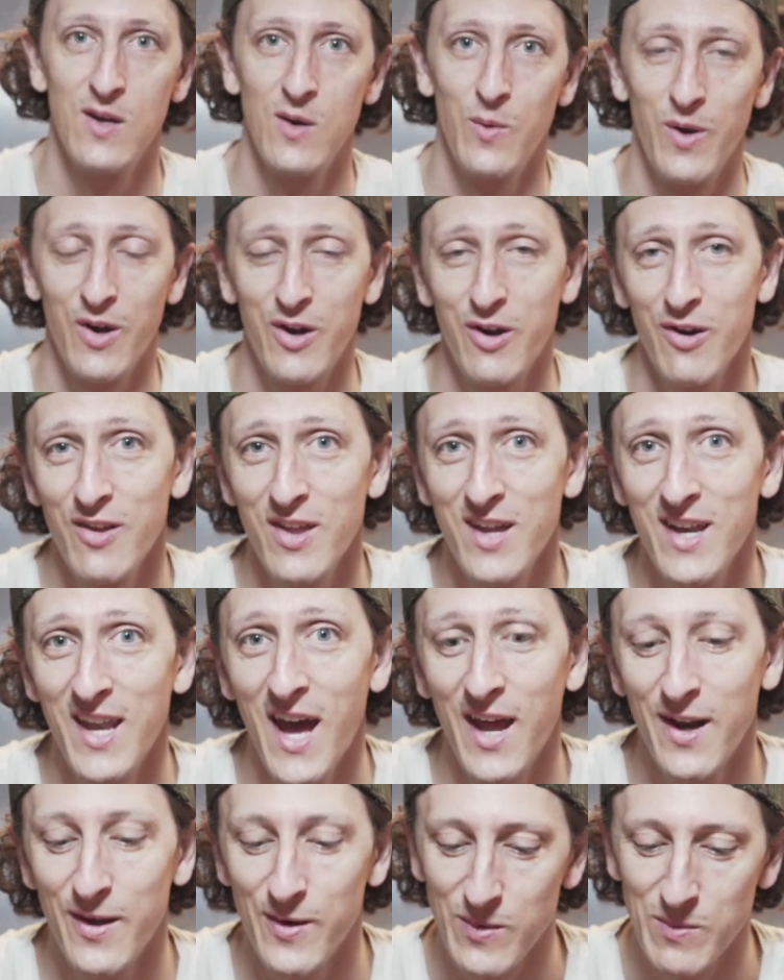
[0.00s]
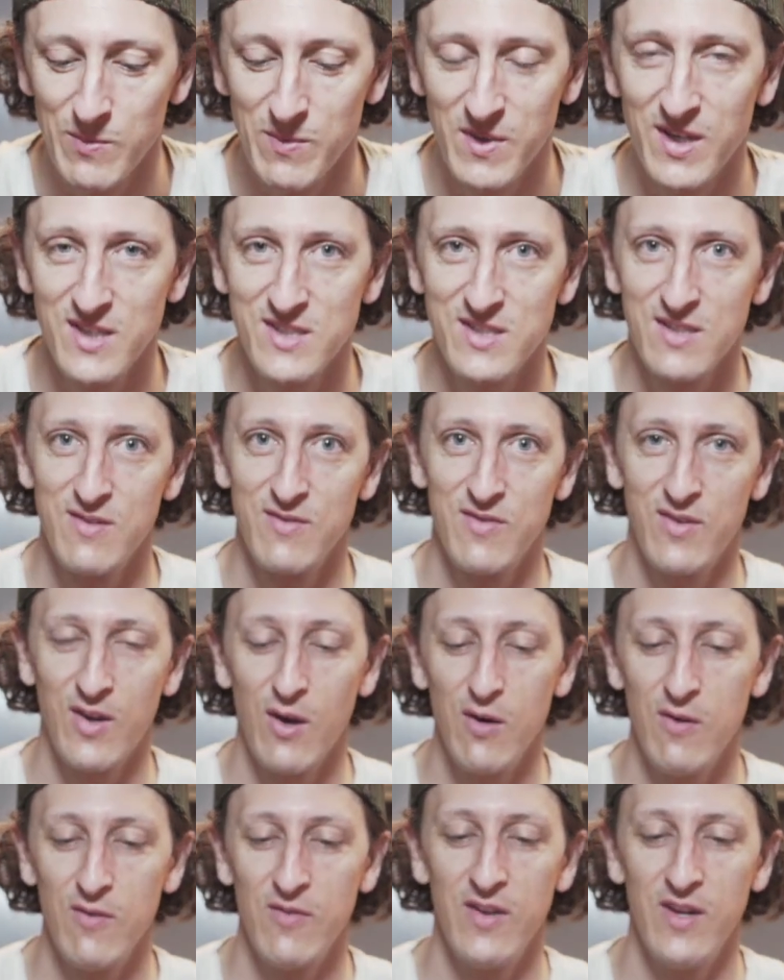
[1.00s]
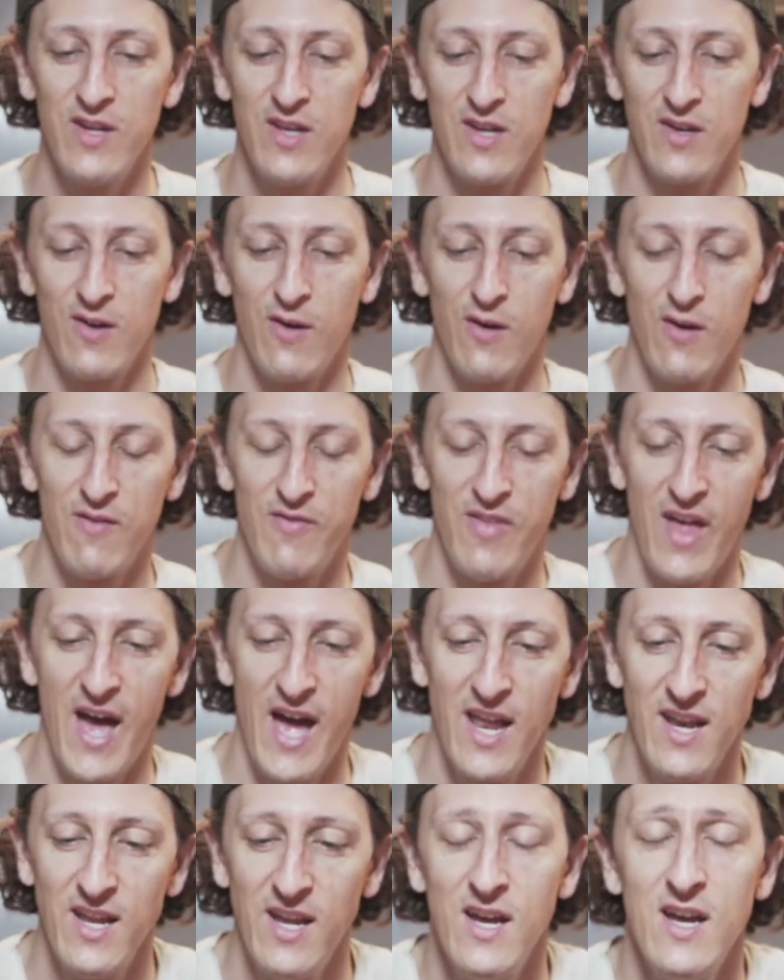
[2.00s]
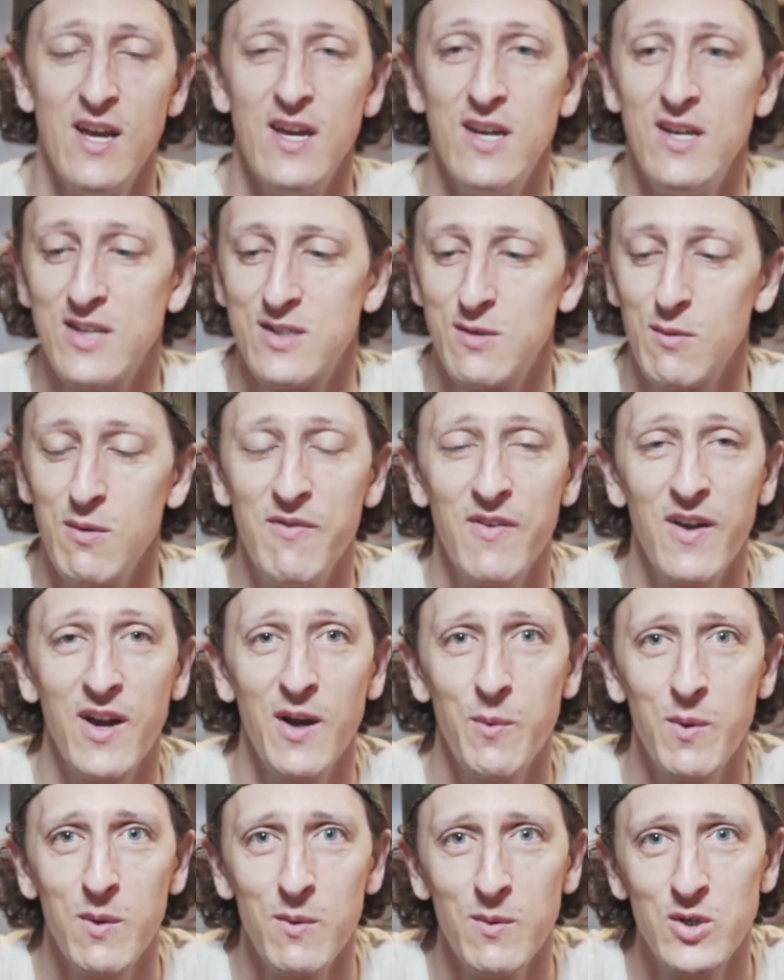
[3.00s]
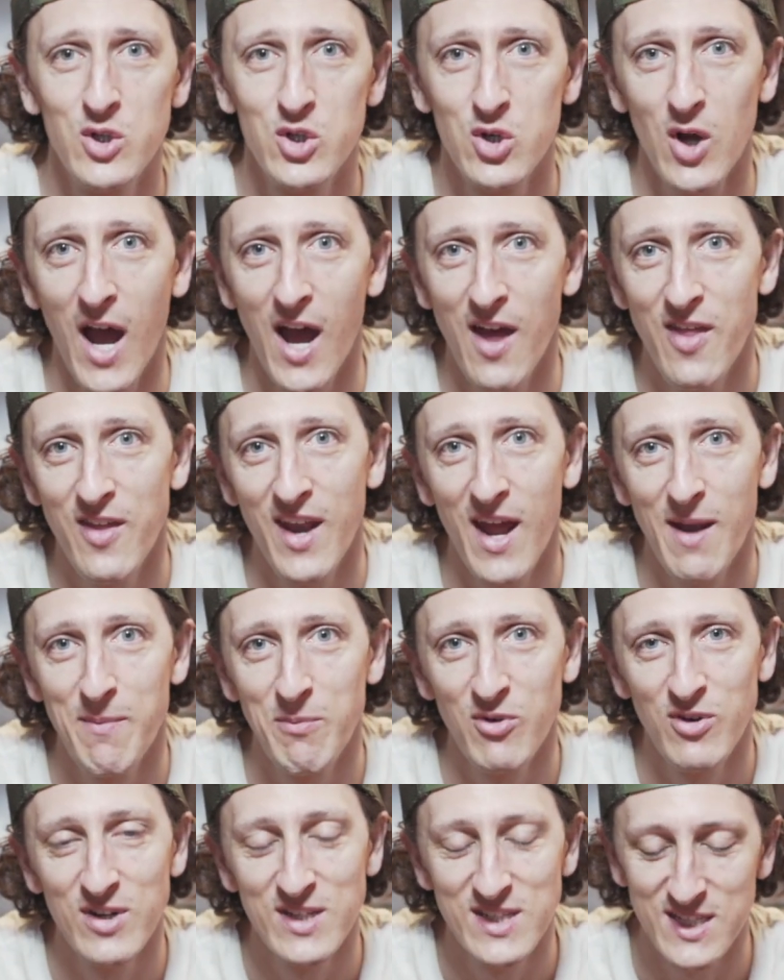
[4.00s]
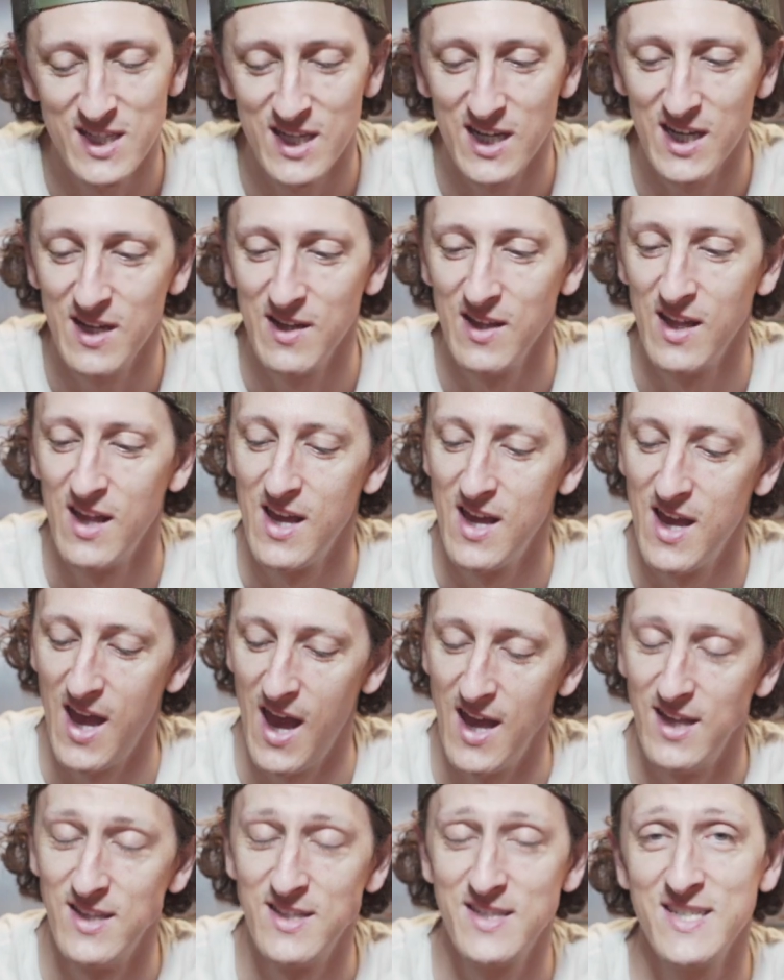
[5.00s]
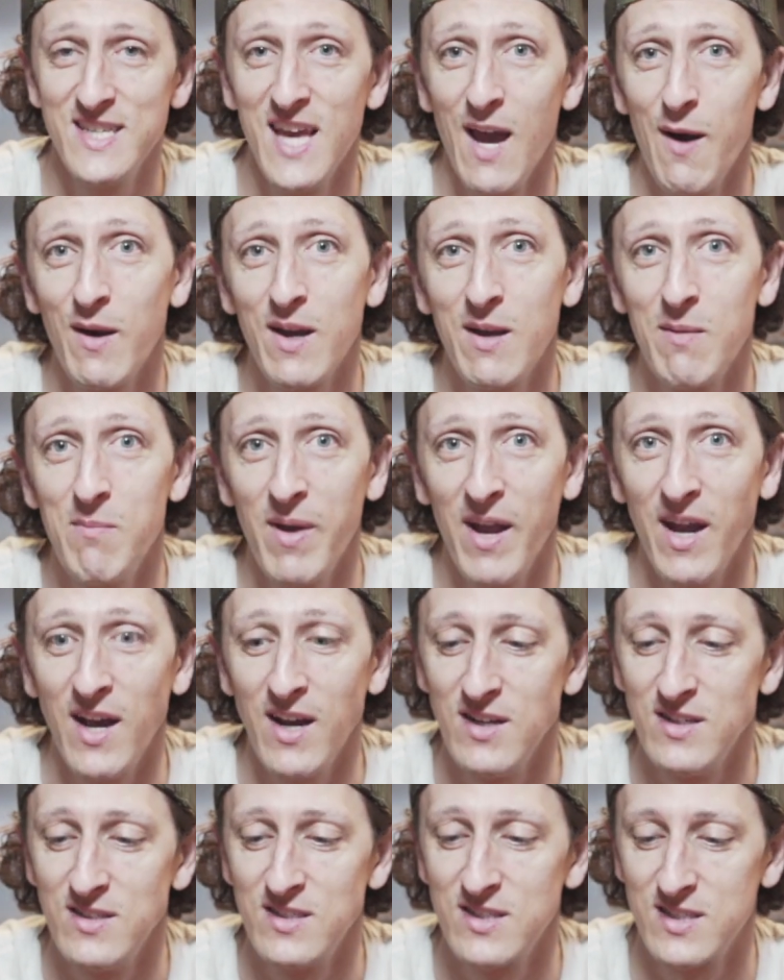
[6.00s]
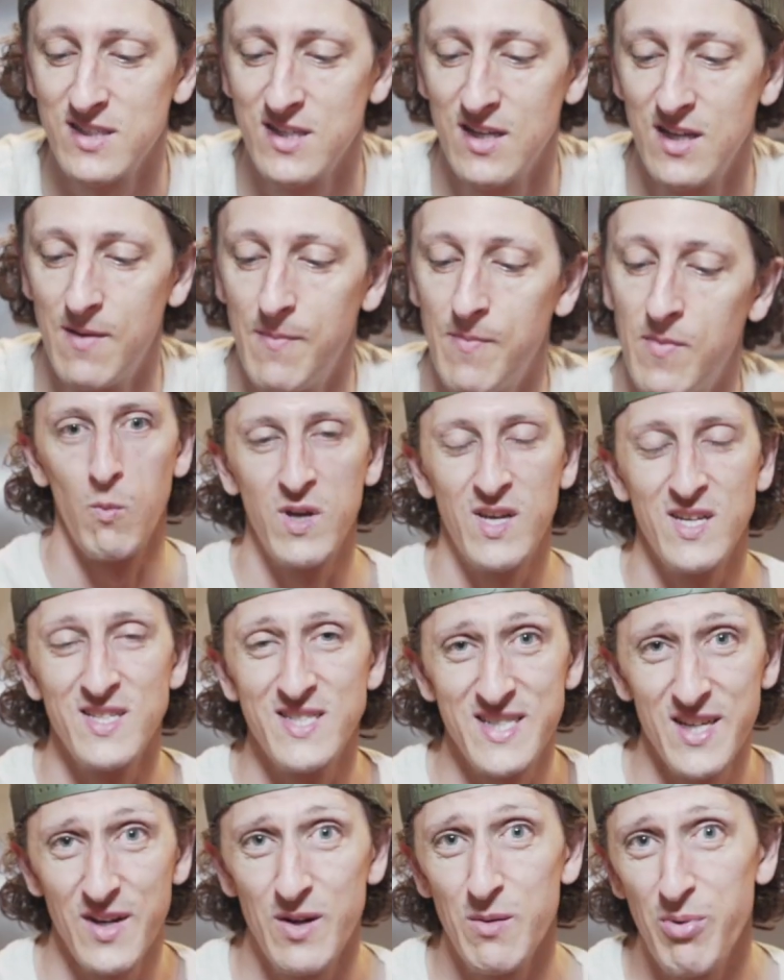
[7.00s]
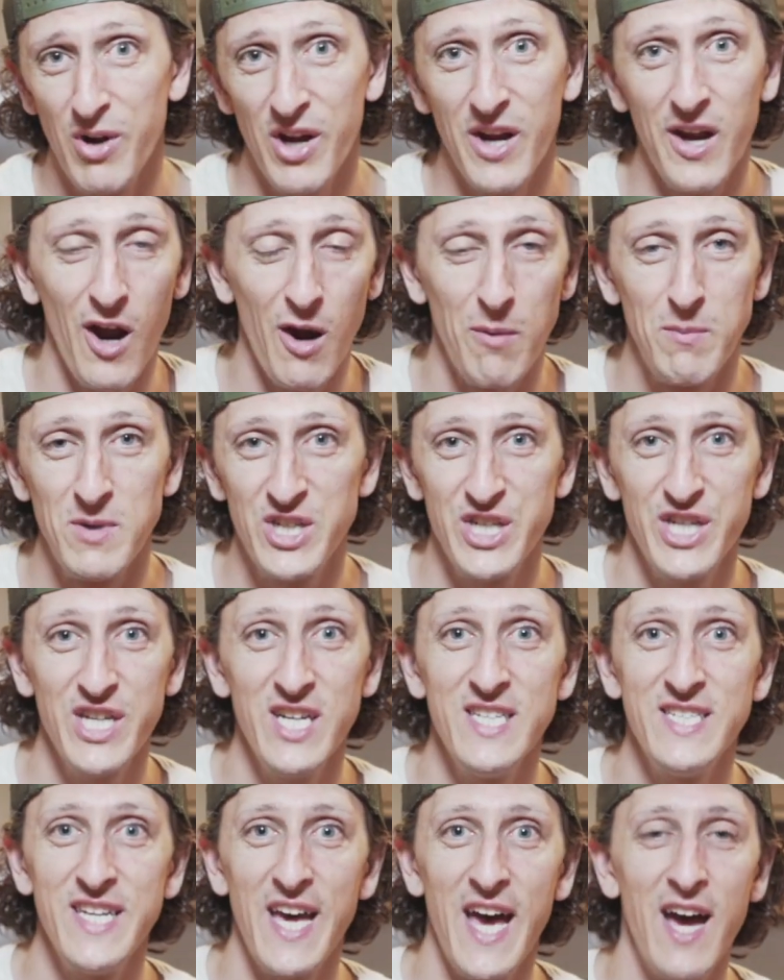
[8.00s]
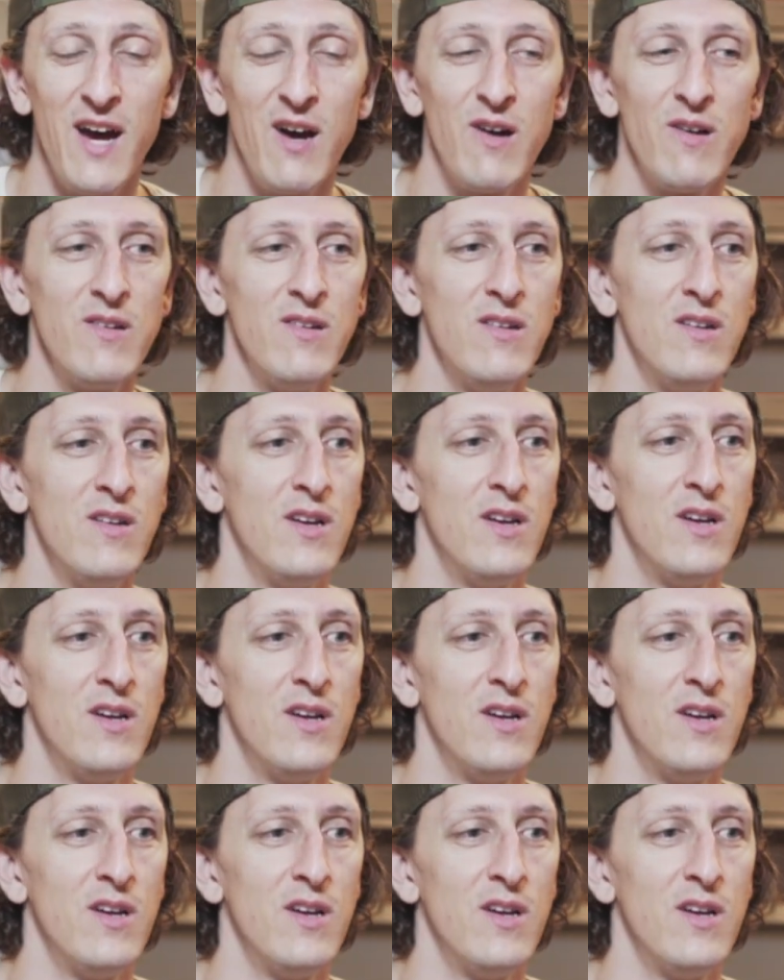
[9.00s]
We are currently not home because of COVID and all of that, so we figured we would try the 9Barista and see how it compares. We consider bringing our machine down,